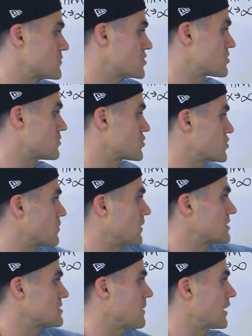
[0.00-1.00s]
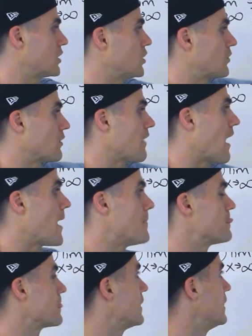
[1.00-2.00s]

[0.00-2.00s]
So just wanted to make a note of that.